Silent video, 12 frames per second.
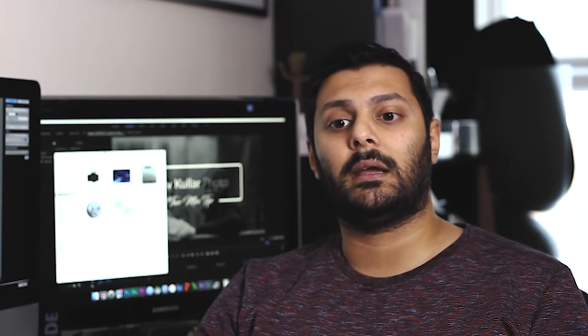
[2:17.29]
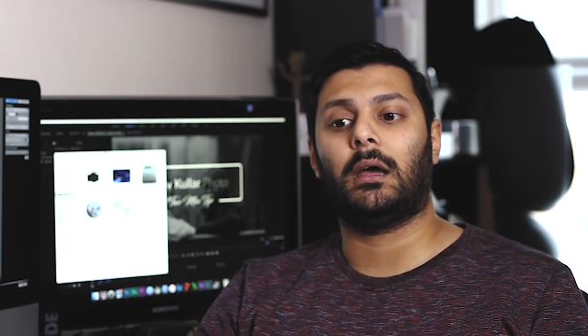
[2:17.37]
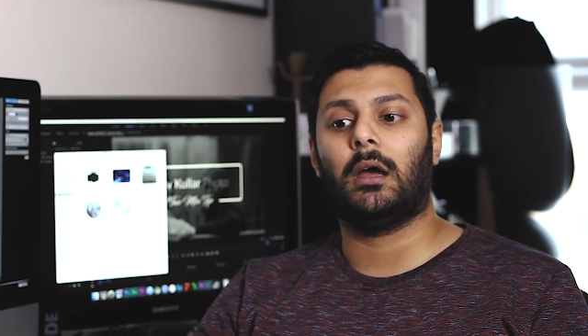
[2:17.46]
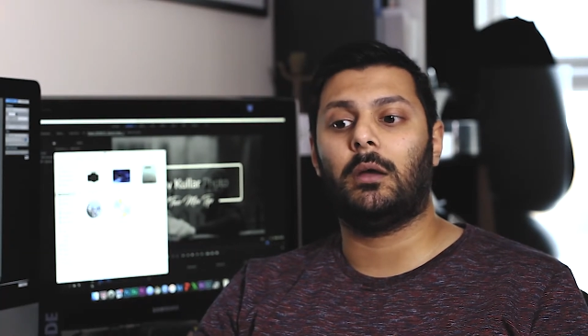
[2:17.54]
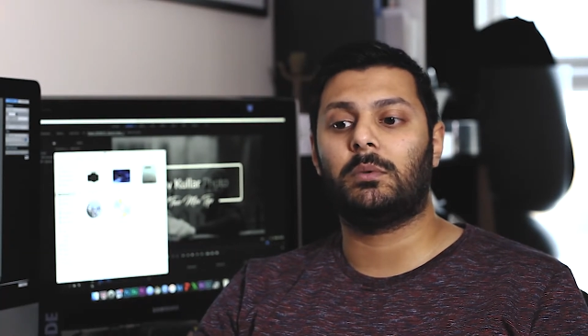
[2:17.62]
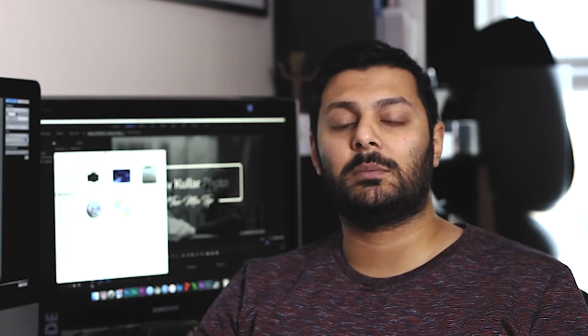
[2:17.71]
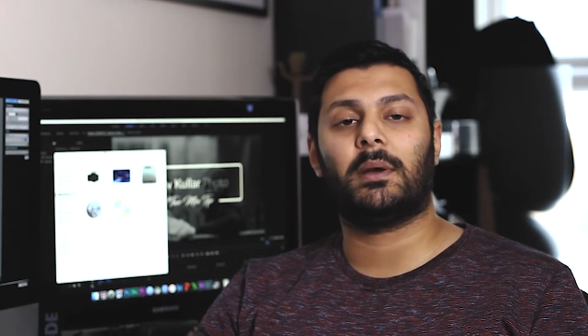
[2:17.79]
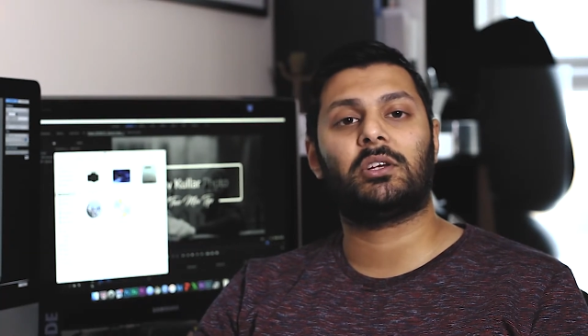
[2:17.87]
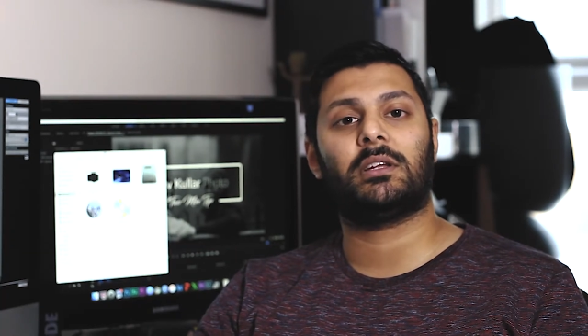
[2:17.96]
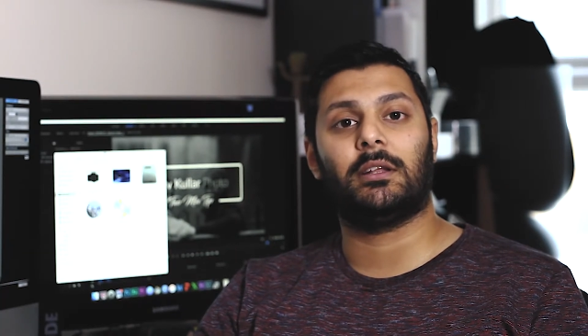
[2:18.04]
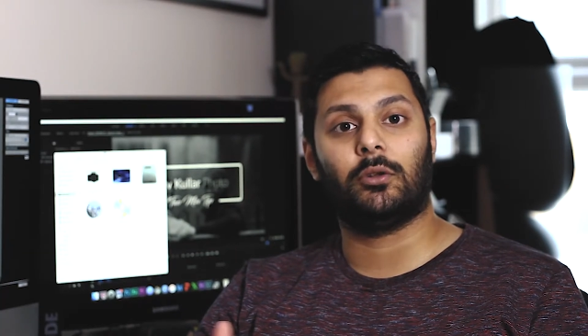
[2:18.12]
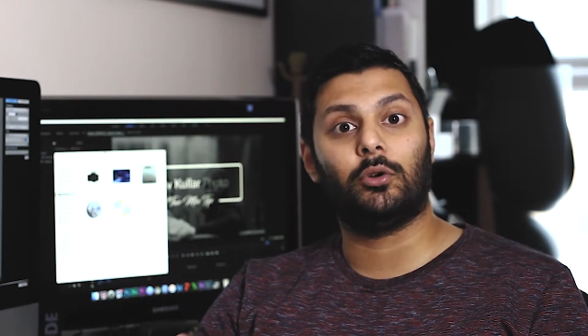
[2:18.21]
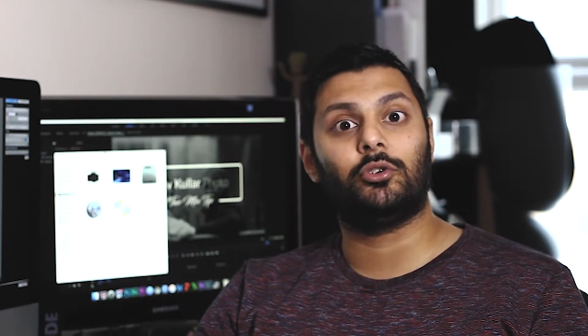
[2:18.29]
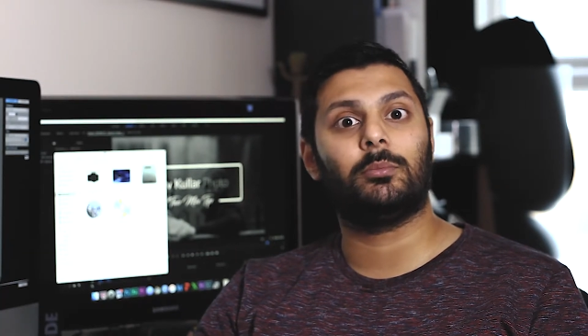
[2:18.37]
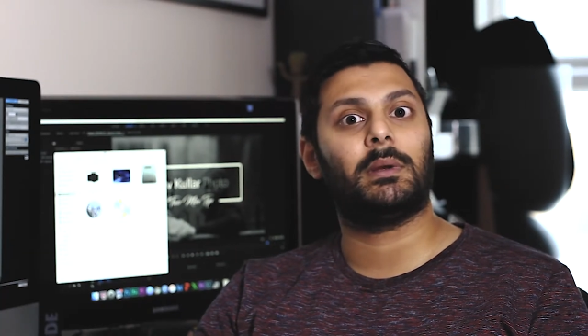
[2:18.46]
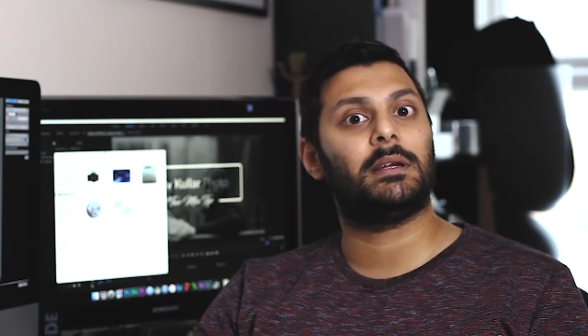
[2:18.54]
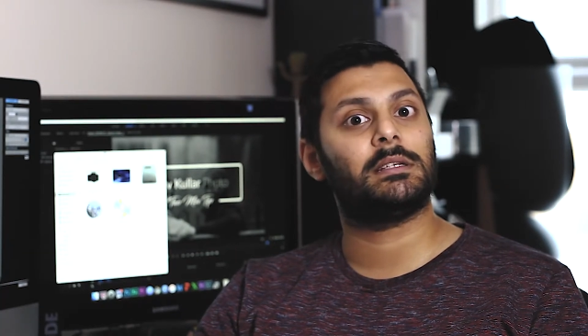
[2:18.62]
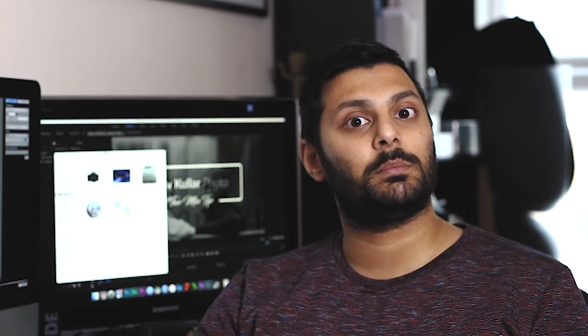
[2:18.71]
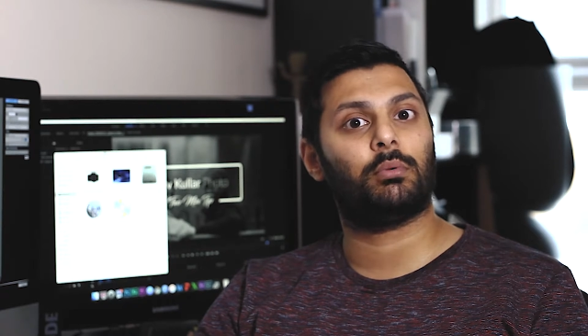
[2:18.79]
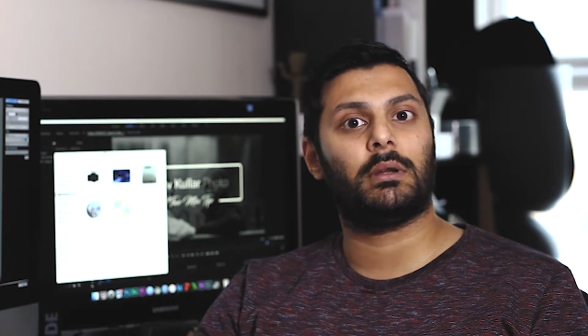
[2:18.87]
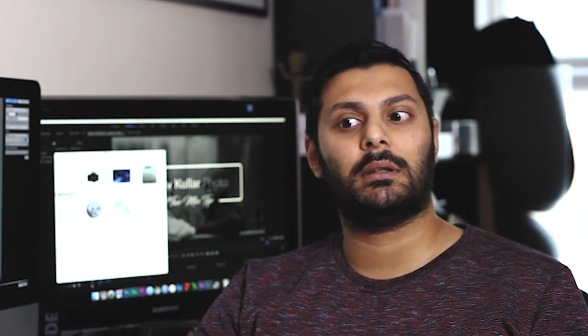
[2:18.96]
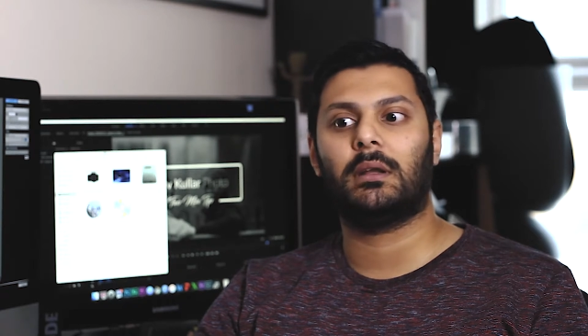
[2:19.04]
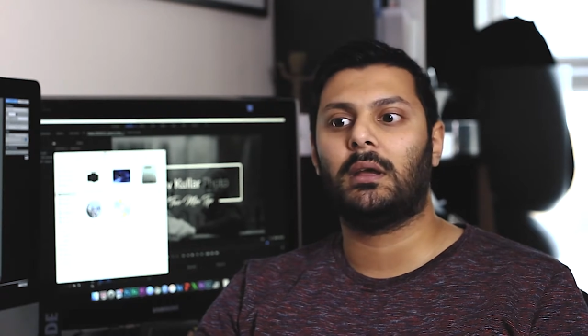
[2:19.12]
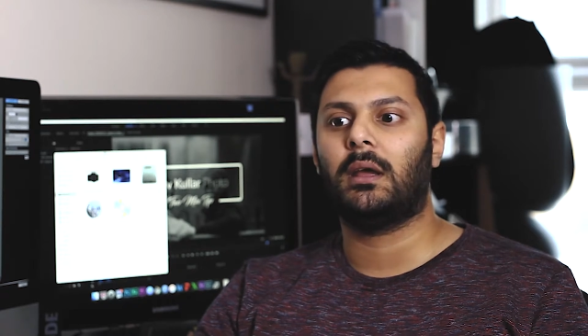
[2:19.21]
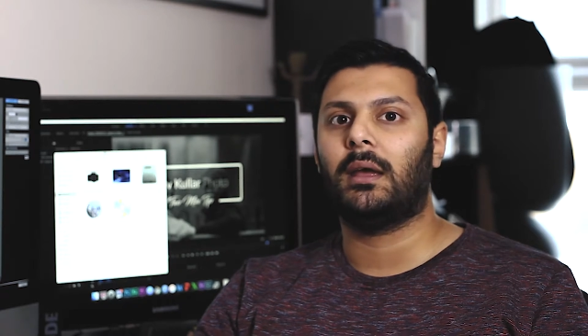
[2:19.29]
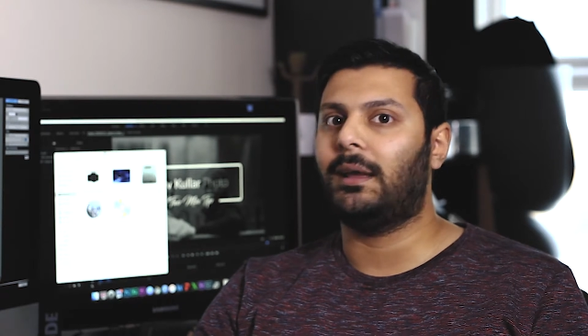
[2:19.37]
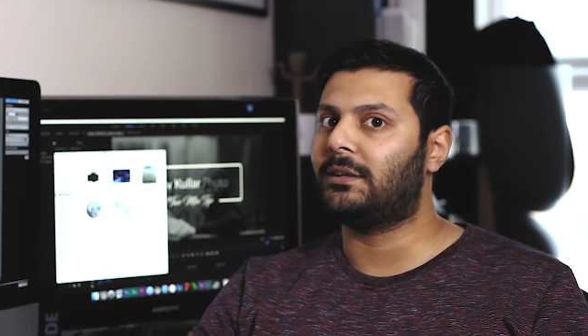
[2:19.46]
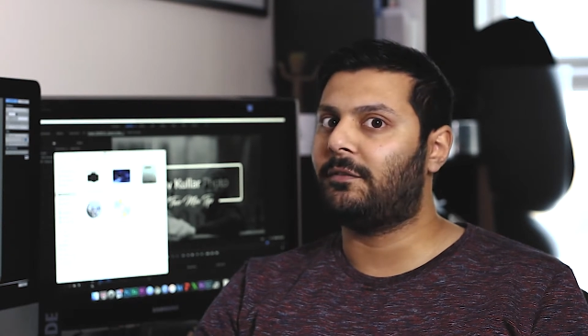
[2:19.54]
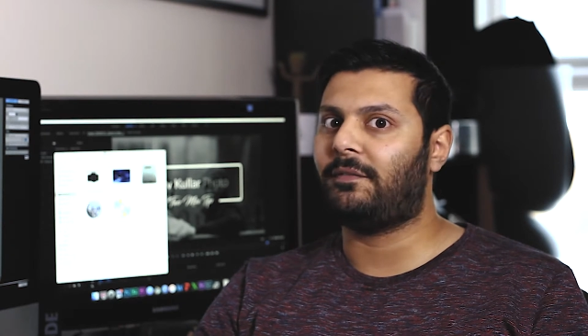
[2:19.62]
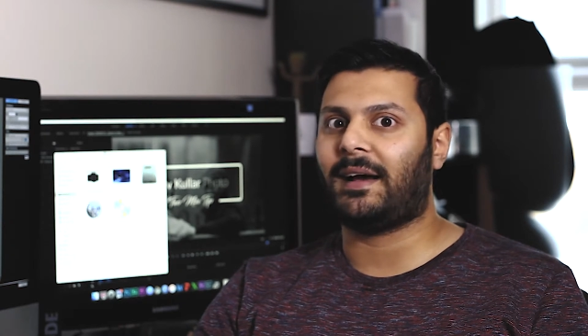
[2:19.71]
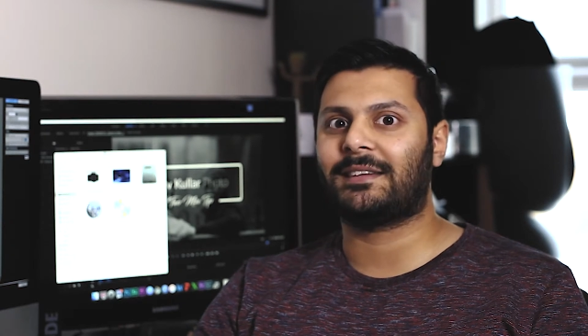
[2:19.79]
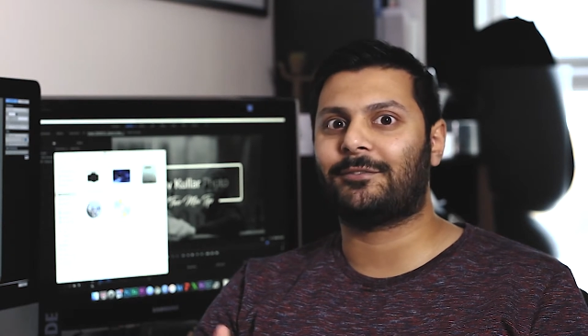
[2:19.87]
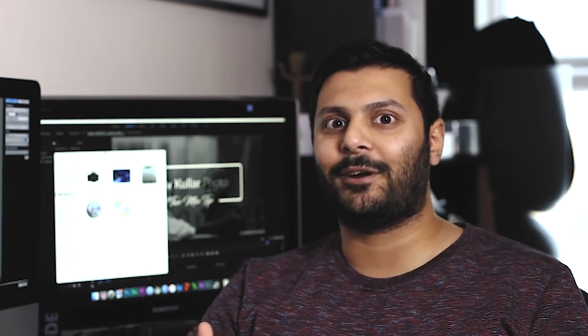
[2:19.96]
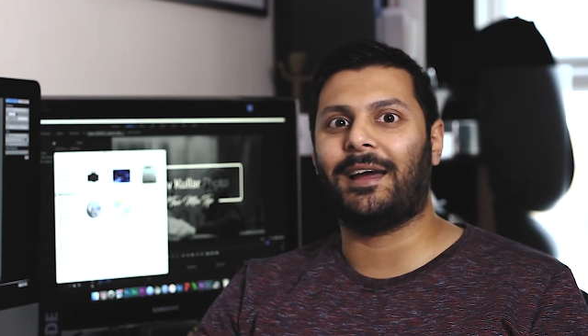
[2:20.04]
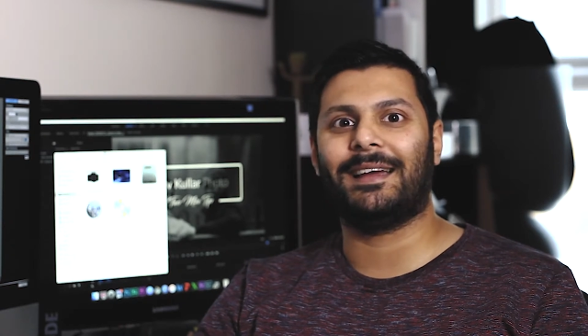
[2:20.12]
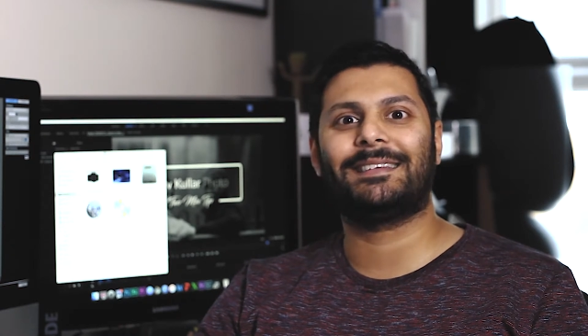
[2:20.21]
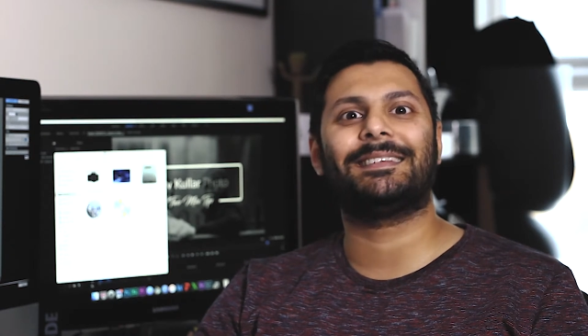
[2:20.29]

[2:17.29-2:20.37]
especially in the 100-meter sprint, it's fast race.